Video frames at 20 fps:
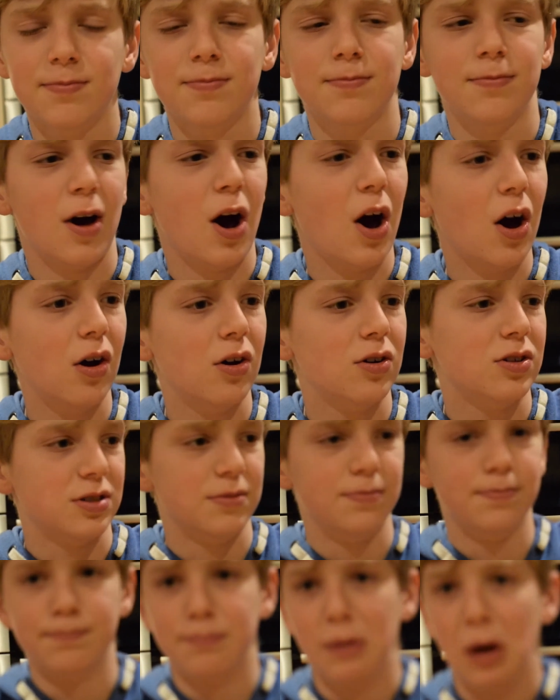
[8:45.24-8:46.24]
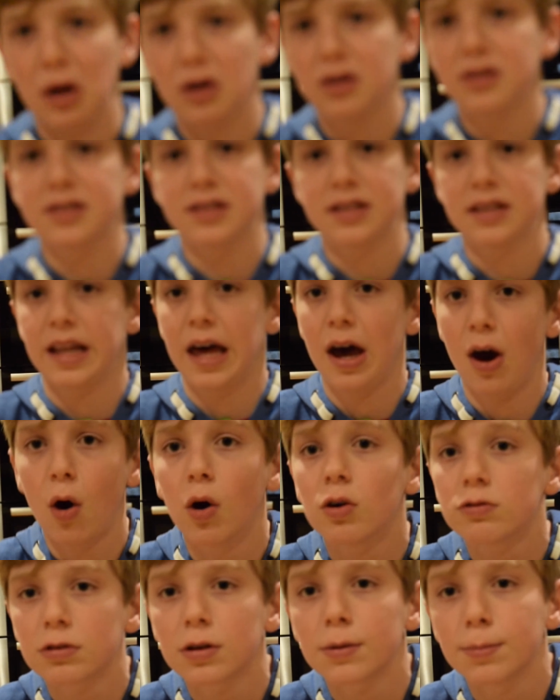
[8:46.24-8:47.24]
hard and burnt, and they're
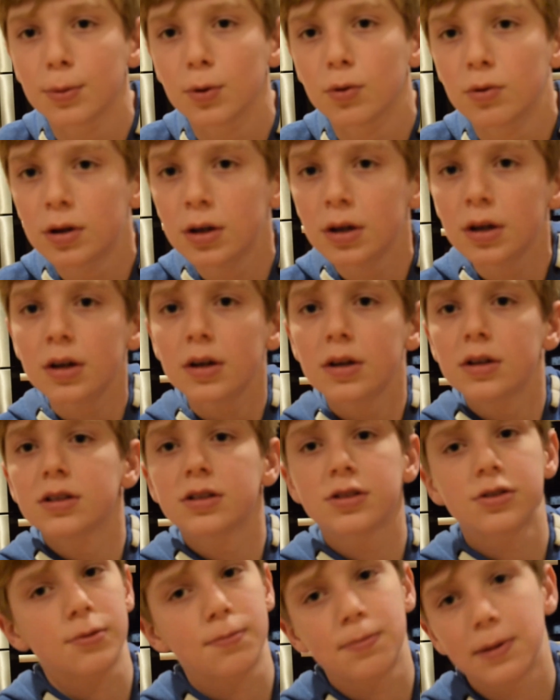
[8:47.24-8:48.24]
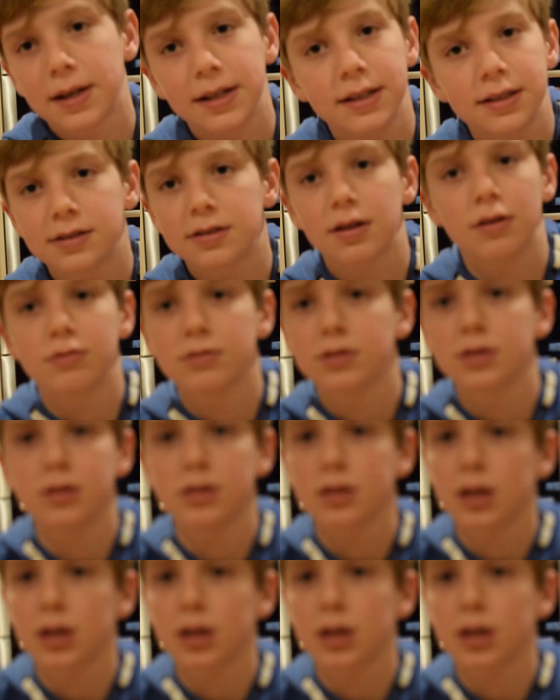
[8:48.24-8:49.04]
horrible, so please don't do